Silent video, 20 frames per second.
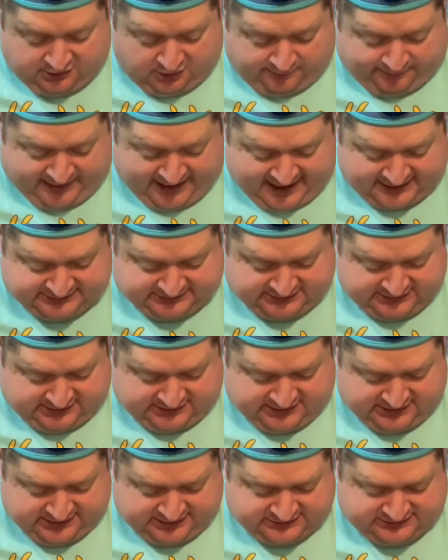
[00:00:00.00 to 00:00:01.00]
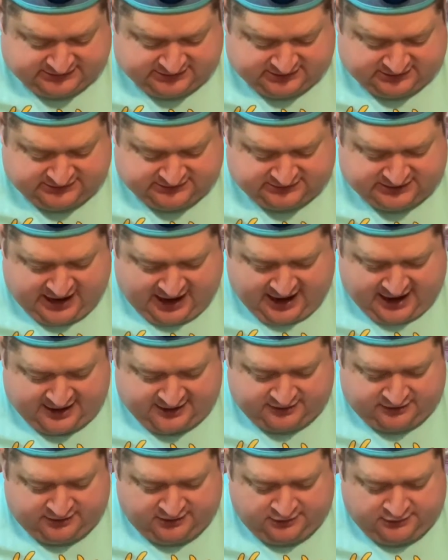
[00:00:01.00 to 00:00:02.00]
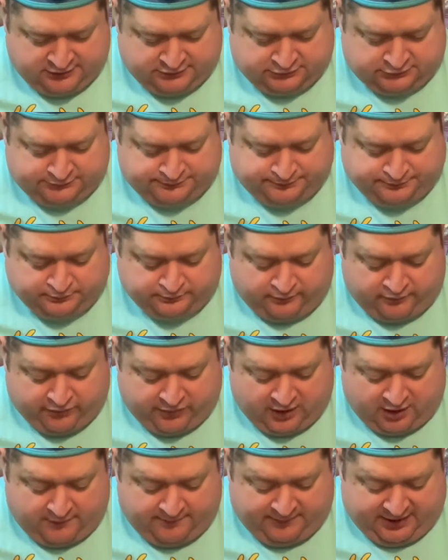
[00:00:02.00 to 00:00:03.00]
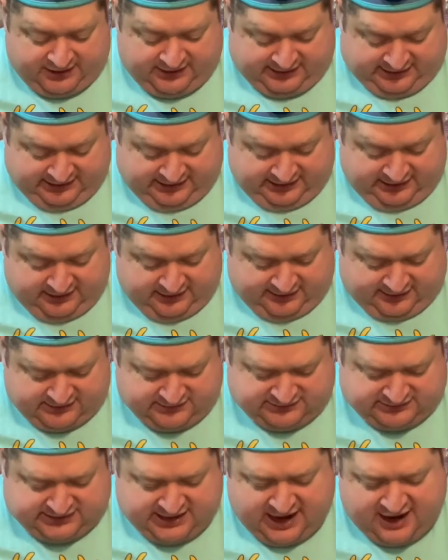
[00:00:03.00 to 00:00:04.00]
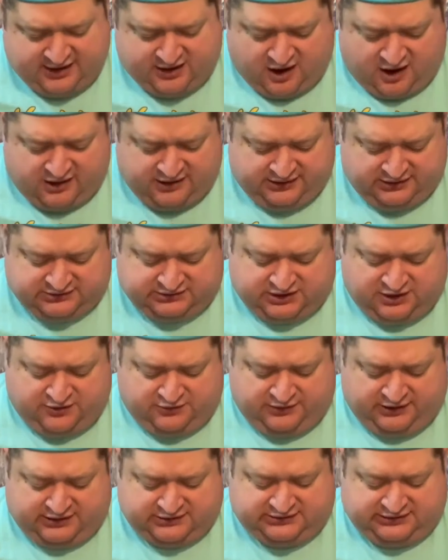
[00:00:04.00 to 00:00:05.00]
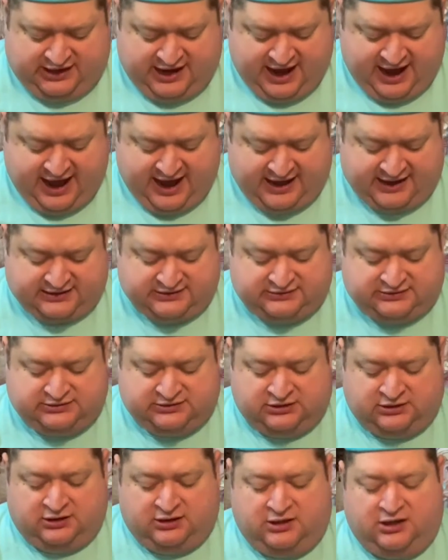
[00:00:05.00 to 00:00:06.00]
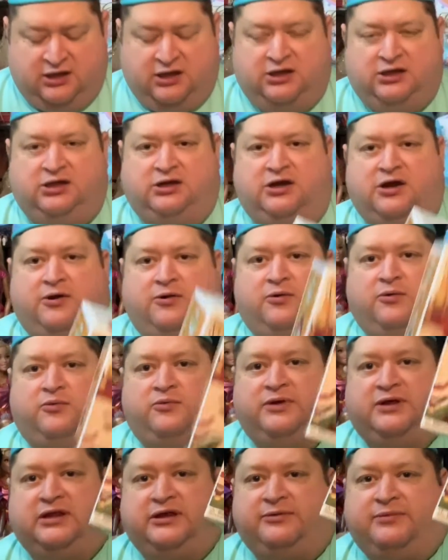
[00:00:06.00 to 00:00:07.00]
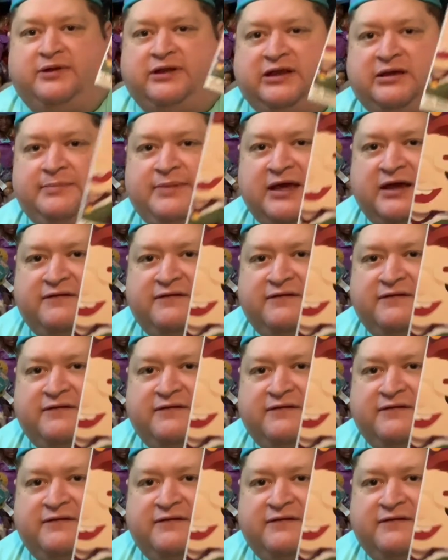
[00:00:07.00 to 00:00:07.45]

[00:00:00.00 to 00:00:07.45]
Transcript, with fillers: plastic disc stand, but he could stand on his own because he has, you know, really, really big